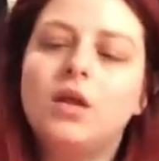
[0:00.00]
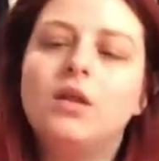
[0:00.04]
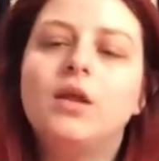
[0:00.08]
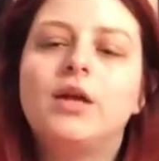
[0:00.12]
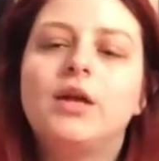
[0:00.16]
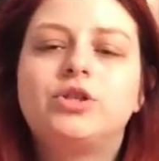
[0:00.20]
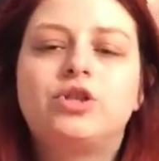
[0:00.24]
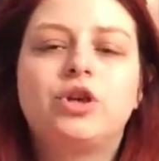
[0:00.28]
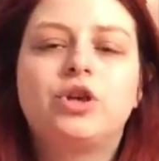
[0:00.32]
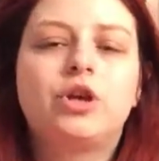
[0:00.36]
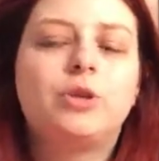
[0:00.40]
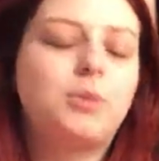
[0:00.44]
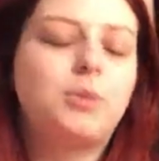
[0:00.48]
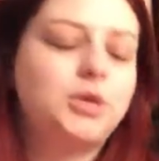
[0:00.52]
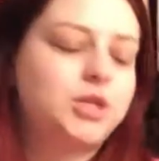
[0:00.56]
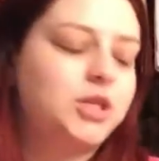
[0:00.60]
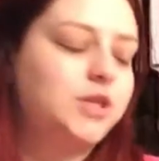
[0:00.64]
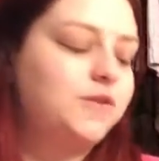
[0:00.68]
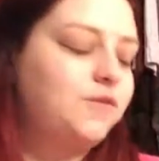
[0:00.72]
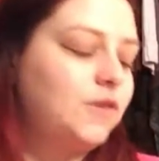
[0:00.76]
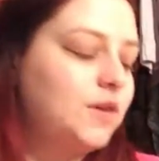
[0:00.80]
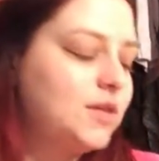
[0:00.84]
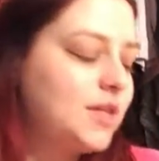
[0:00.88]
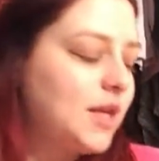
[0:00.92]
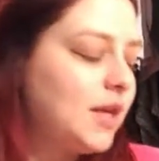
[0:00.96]
like dirty
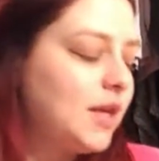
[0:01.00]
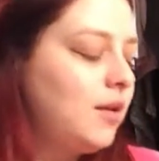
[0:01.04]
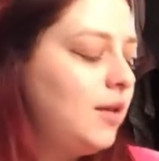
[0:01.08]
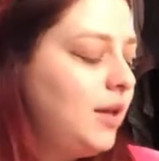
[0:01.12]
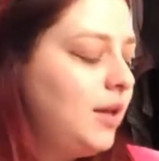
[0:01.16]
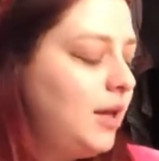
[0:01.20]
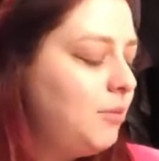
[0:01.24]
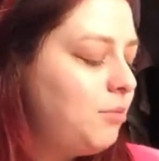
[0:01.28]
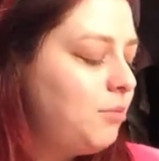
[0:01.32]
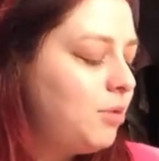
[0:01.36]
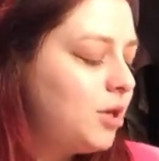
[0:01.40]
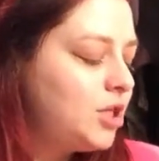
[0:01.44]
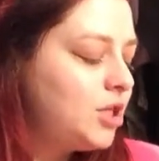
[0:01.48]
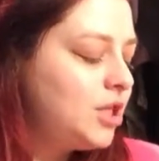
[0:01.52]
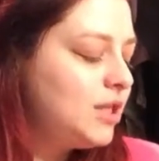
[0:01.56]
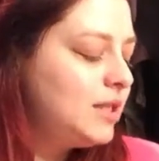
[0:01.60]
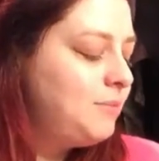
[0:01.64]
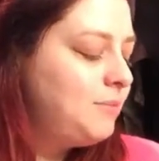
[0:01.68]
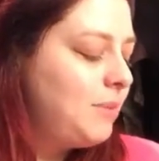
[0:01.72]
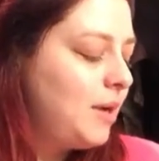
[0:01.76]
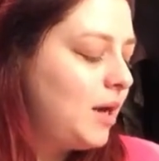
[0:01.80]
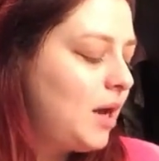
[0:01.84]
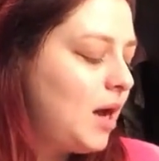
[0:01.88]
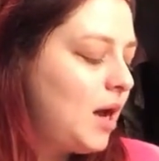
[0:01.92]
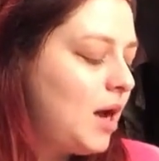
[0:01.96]
brushes first, then clean brushes,
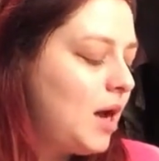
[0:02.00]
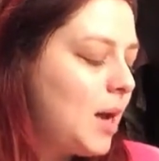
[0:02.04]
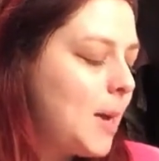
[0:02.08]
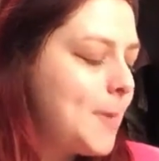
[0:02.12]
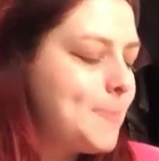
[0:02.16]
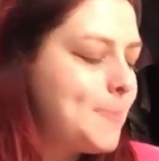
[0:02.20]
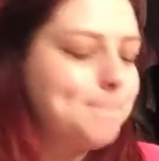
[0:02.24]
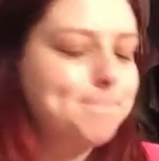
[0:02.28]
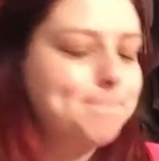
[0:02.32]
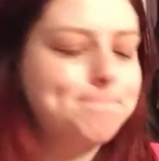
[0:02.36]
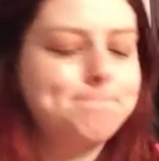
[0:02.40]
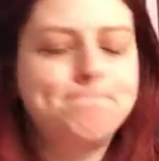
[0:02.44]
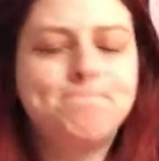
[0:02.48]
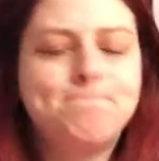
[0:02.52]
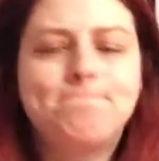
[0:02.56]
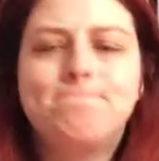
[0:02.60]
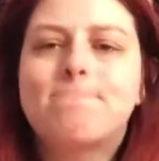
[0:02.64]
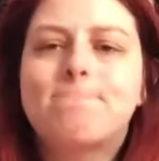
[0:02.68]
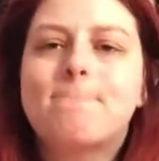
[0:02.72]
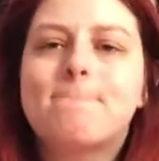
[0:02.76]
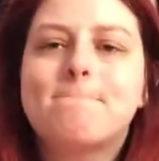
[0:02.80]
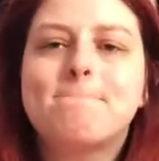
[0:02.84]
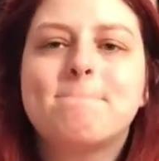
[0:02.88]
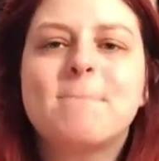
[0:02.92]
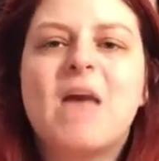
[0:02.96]
but
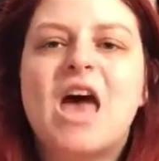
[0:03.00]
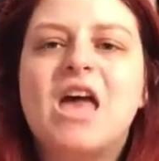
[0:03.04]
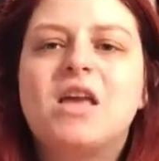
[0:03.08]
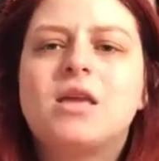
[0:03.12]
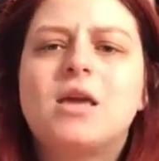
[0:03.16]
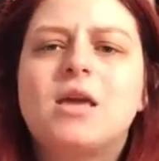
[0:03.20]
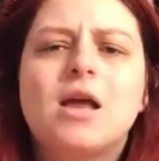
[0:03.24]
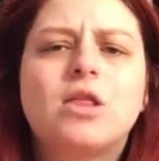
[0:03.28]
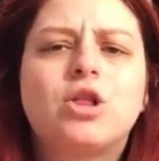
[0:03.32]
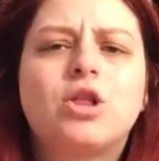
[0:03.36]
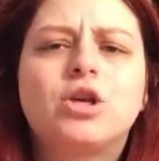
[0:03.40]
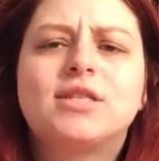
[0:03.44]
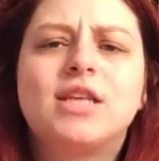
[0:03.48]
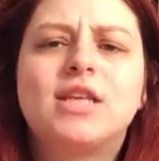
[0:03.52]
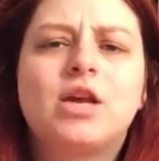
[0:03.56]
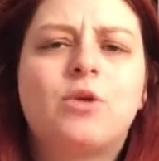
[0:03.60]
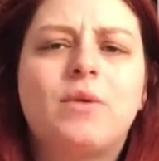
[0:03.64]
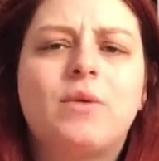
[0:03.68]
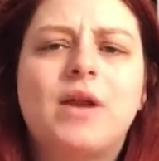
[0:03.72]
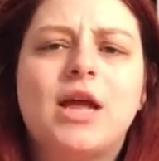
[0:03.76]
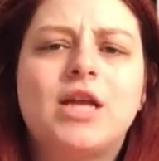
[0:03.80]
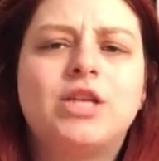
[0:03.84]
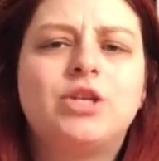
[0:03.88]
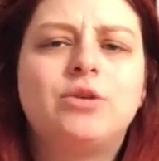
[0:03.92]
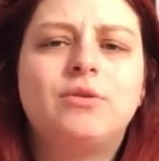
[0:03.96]
yeah, looks like
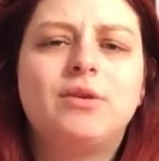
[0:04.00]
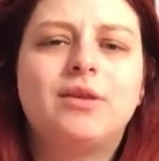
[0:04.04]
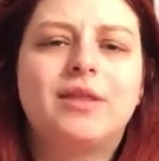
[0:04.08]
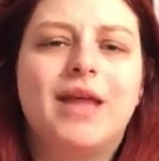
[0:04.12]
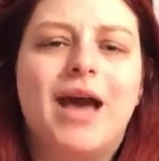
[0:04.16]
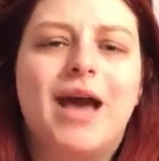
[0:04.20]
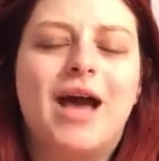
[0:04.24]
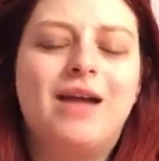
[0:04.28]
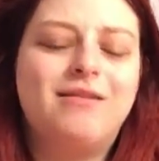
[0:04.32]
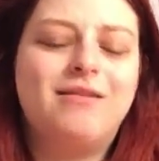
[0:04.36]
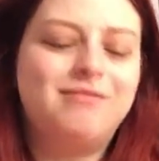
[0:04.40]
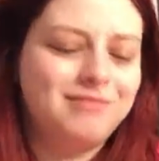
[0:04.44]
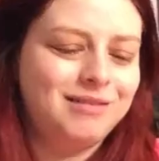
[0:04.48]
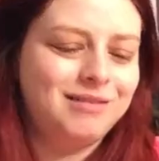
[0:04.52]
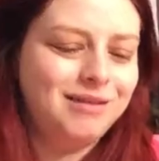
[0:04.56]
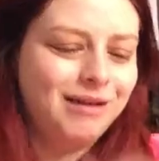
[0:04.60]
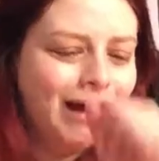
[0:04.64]
we're not doing that.